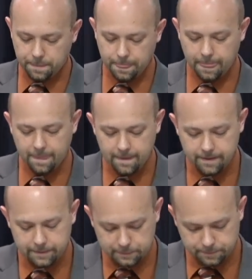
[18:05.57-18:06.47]

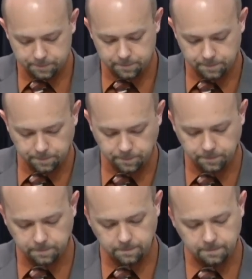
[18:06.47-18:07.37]

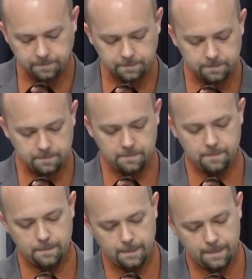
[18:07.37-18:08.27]

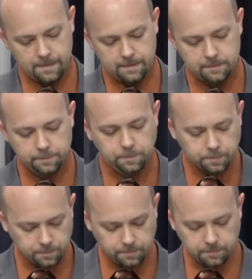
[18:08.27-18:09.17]

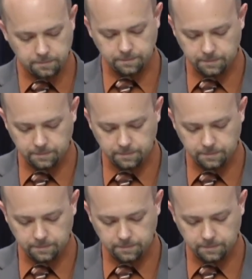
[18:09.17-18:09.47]
Nobody speaks.